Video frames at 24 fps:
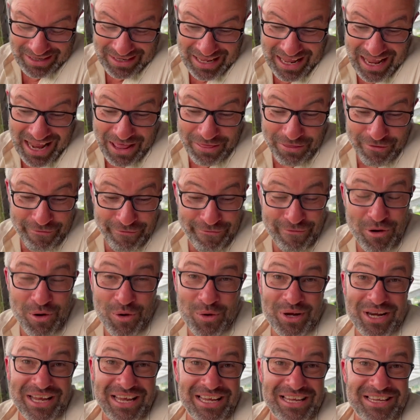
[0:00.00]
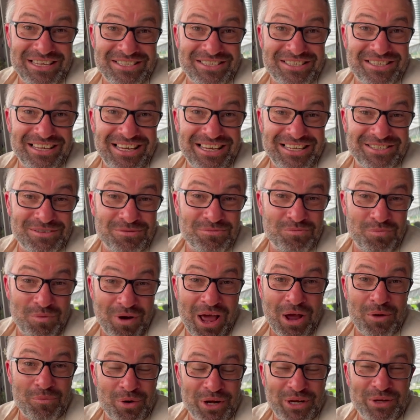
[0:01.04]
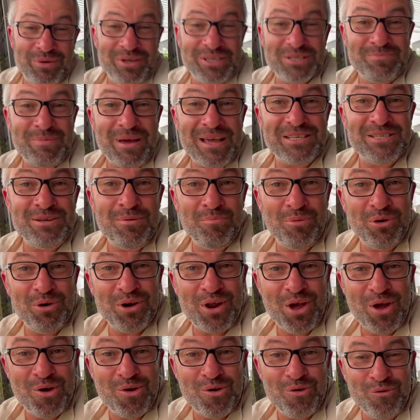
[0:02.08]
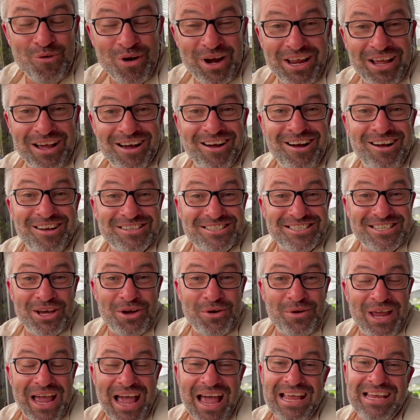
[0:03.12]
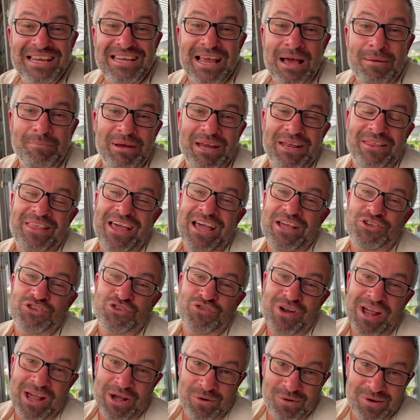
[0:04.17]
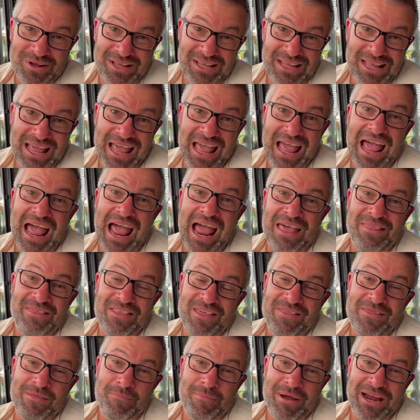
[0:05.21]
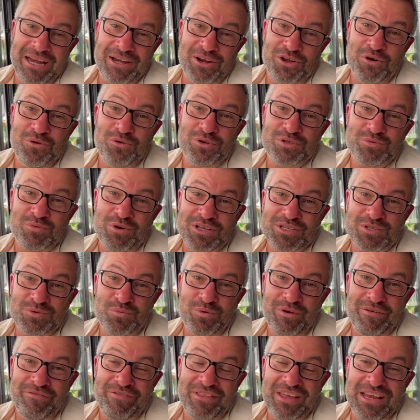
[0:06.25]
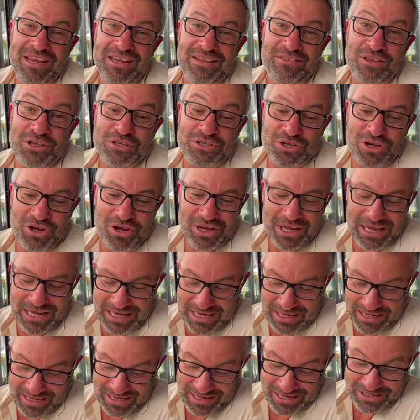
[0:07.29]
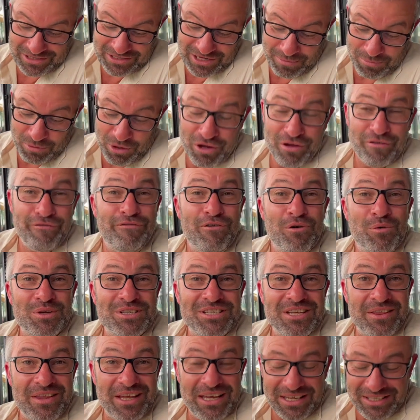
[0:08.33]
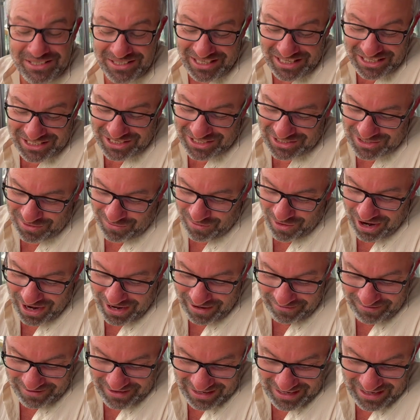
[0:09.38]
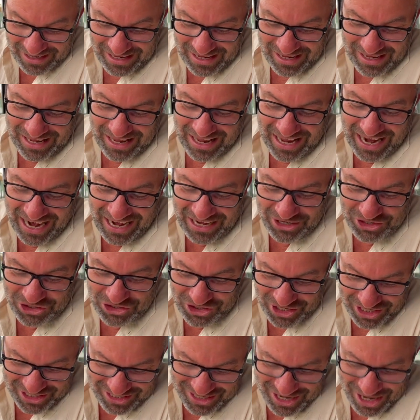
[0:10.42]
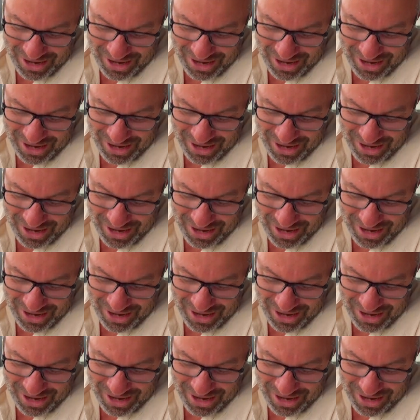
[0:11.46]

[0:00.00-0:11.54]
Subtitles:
and the food is like what you'd expect in Bordeaux. Really, I can't tell you how yummy that trout and then the main course was with the turkey. So I'm looking forward to this. This has arrived, and it's just